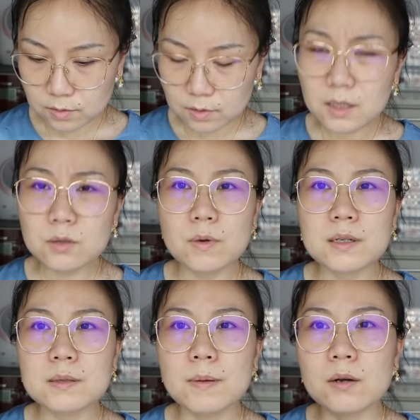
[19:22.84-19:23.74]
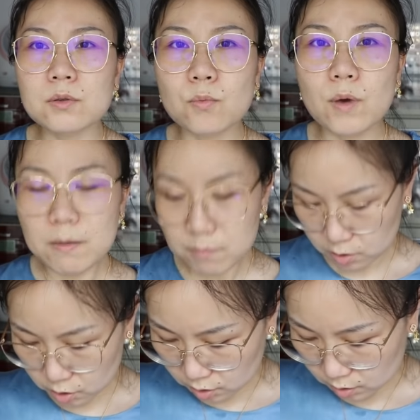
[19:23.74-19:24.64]
This one smells way
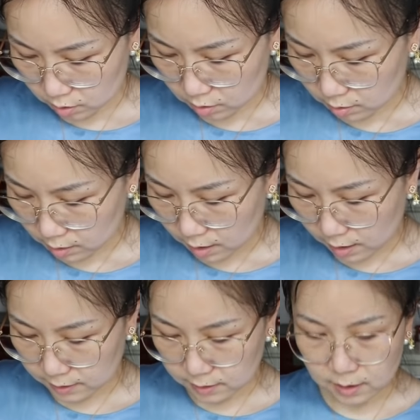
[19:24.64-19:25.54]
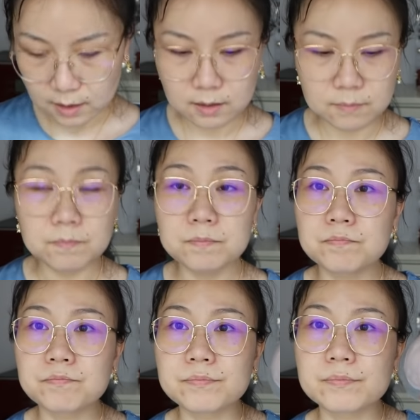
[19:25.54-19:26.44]
much lighter
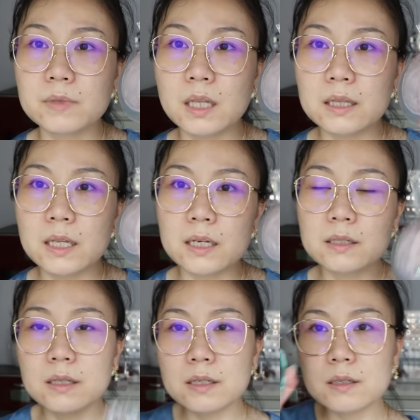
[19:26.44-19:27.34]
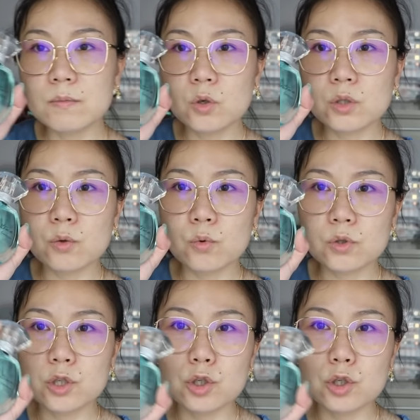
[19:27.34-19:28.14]
than this. This is more towards